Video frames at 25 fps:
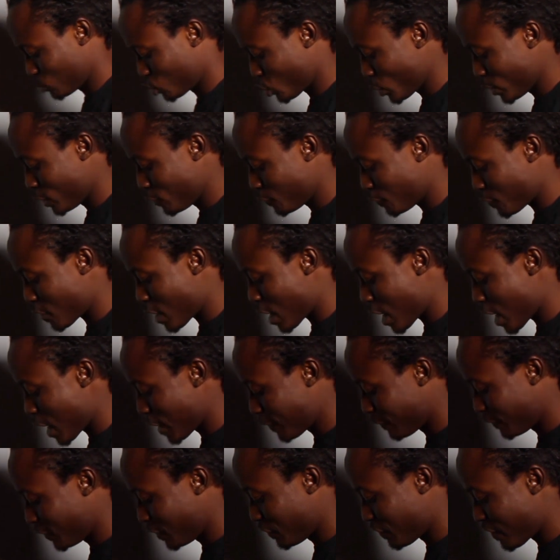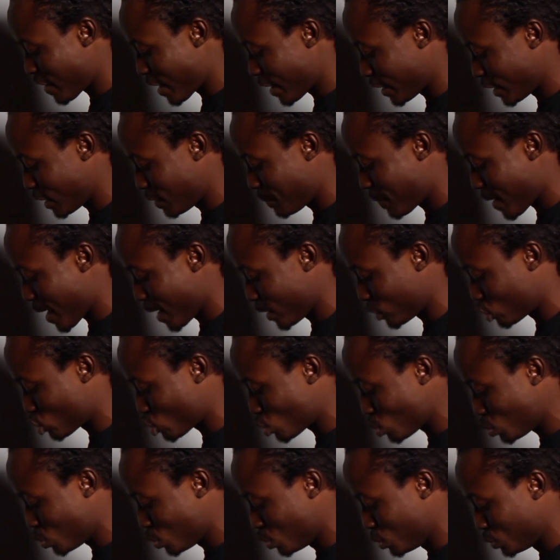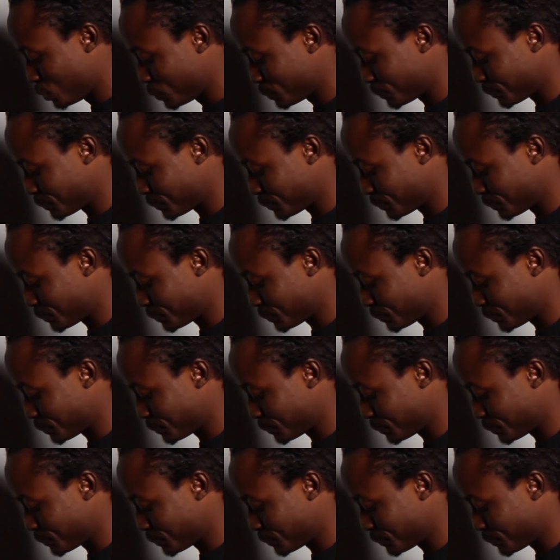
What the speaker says: 25 divided by 2,